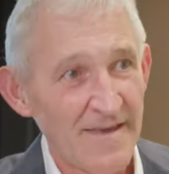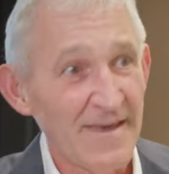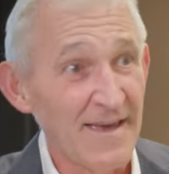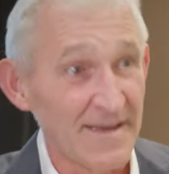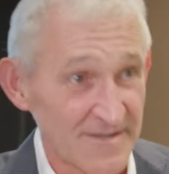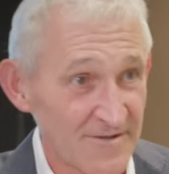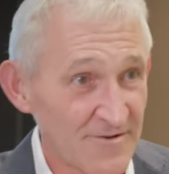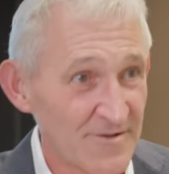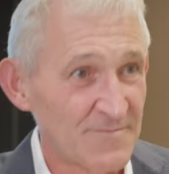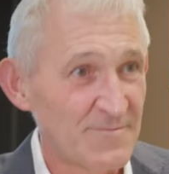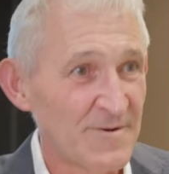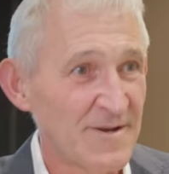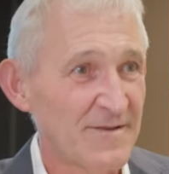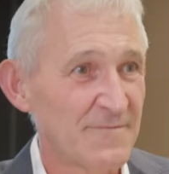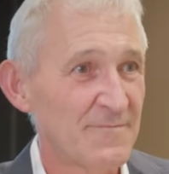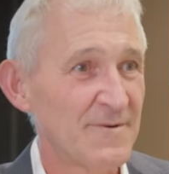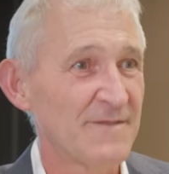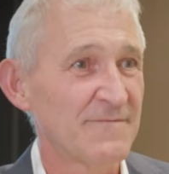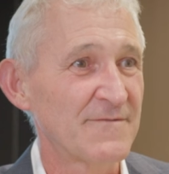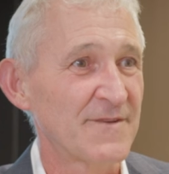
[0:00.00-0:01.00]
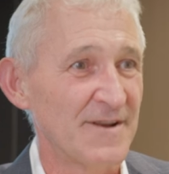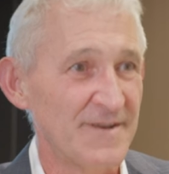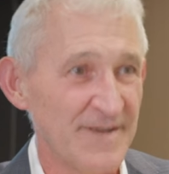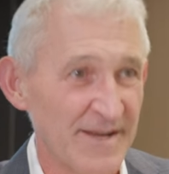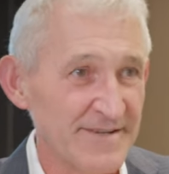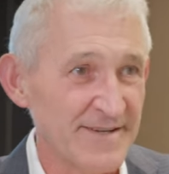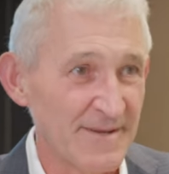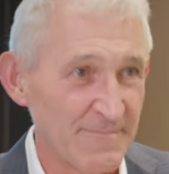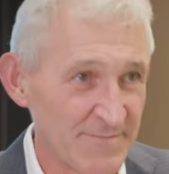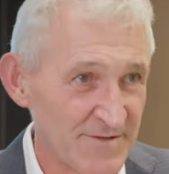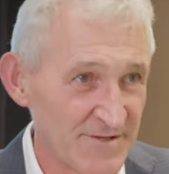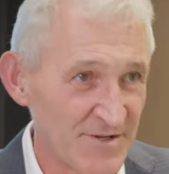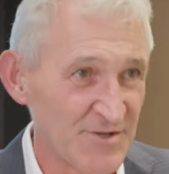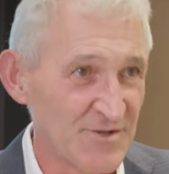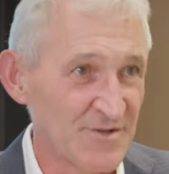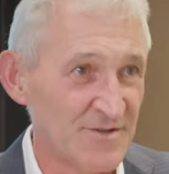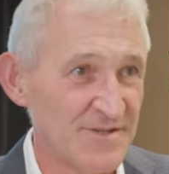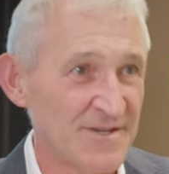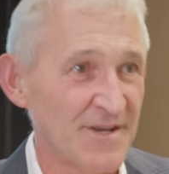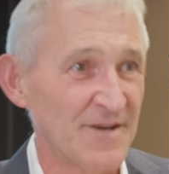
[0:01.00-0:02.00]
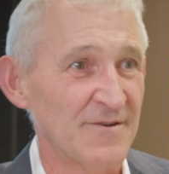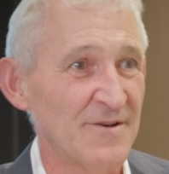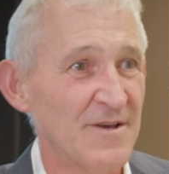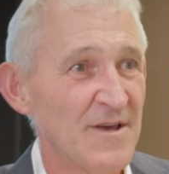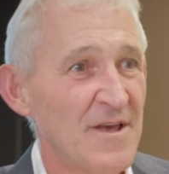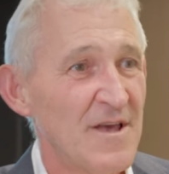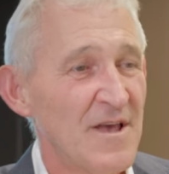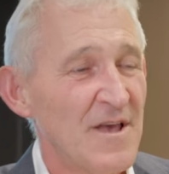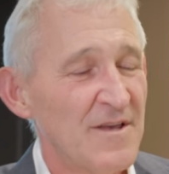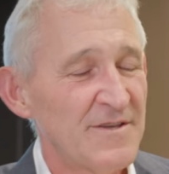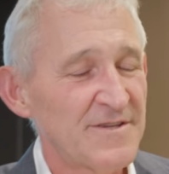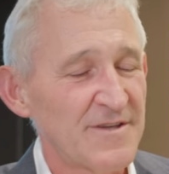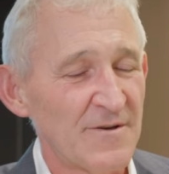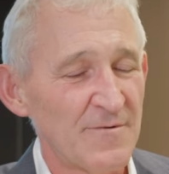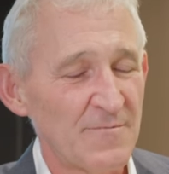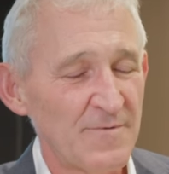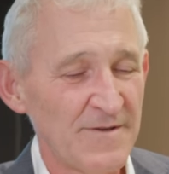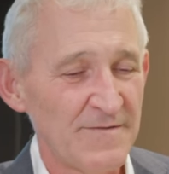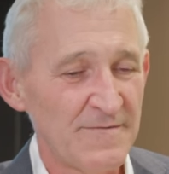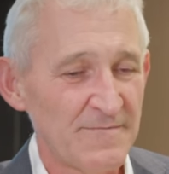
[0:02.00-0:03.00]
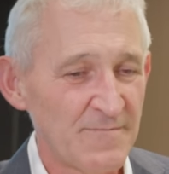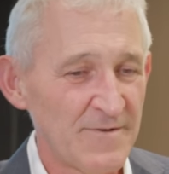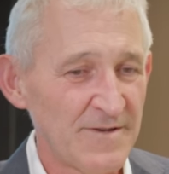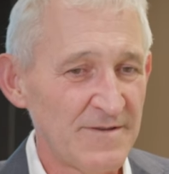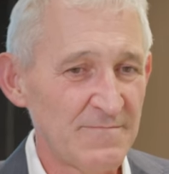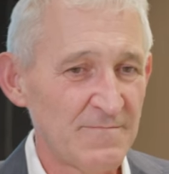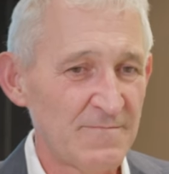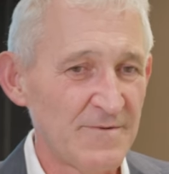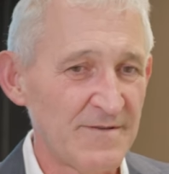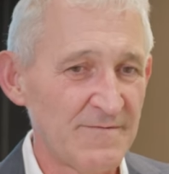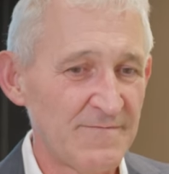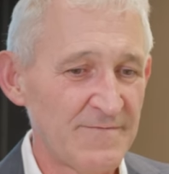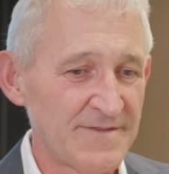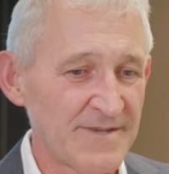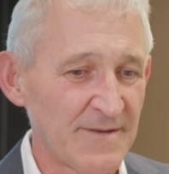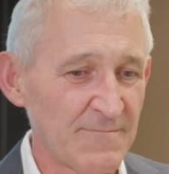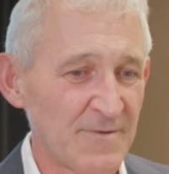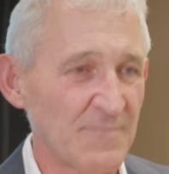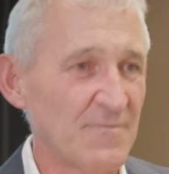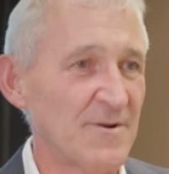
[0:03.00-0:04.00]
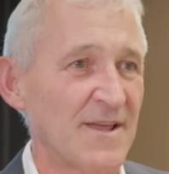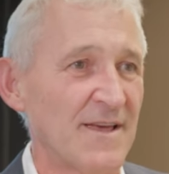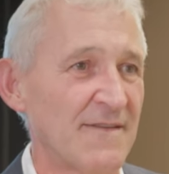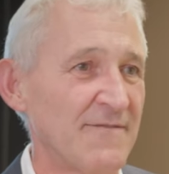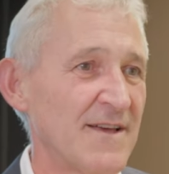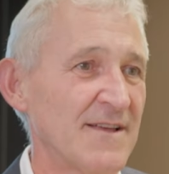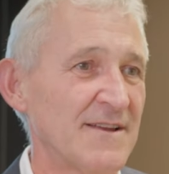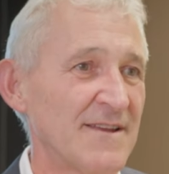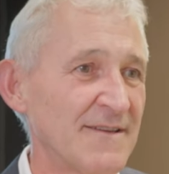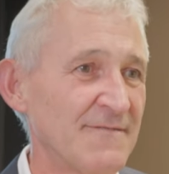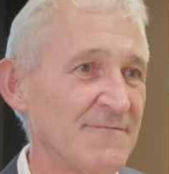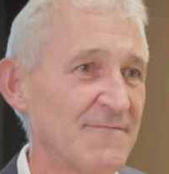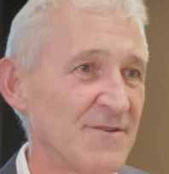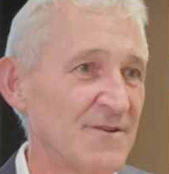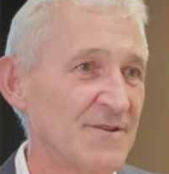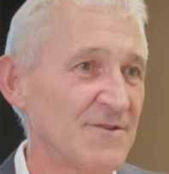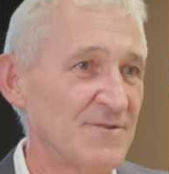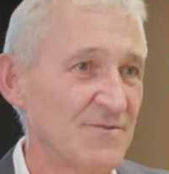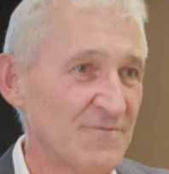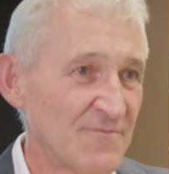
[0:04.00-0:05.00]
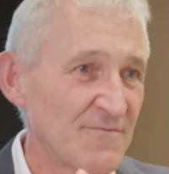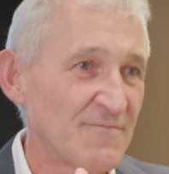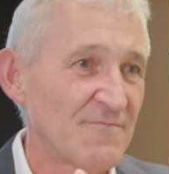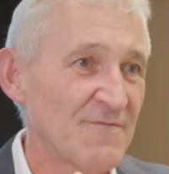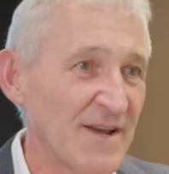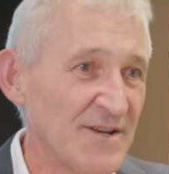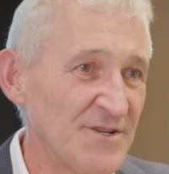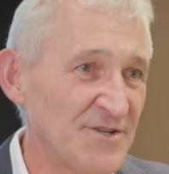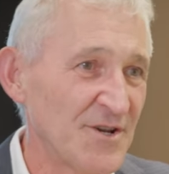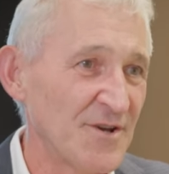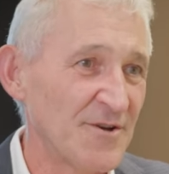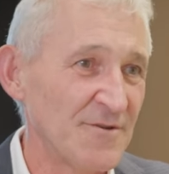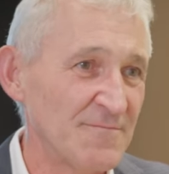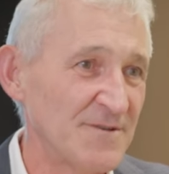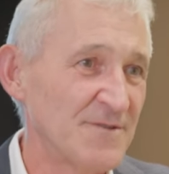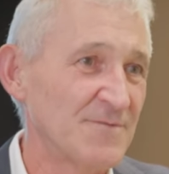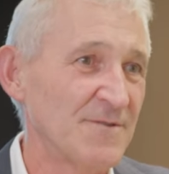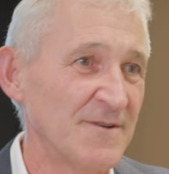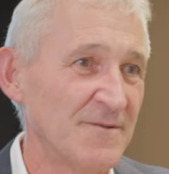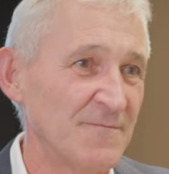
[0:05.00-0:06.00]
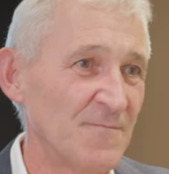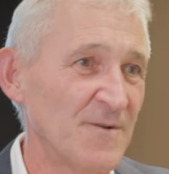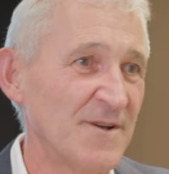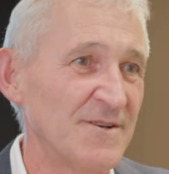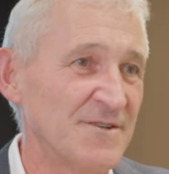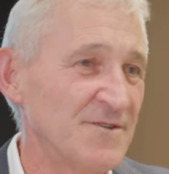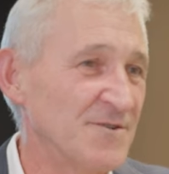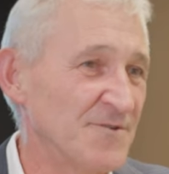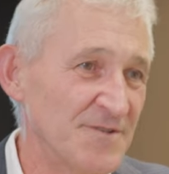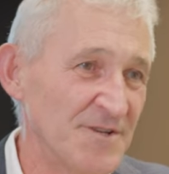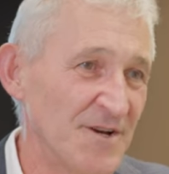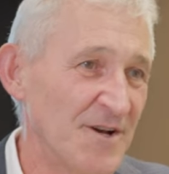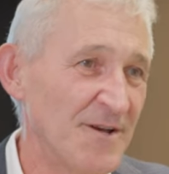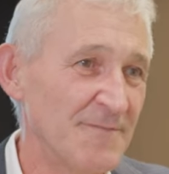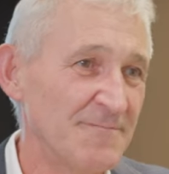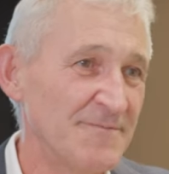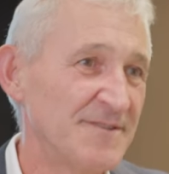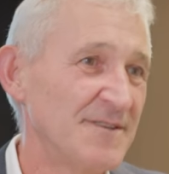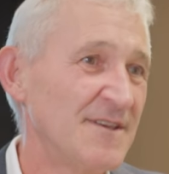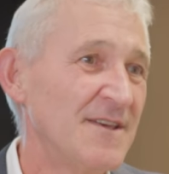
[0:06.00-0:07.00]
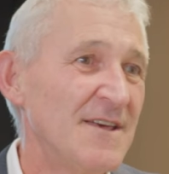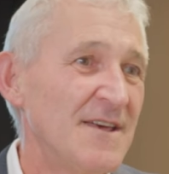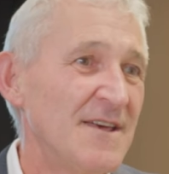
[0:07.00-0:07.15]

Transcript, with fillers: Yes, because we've got a net debt position. So, so we've, we, have we have said we want to have our leverage ratio between one to two times.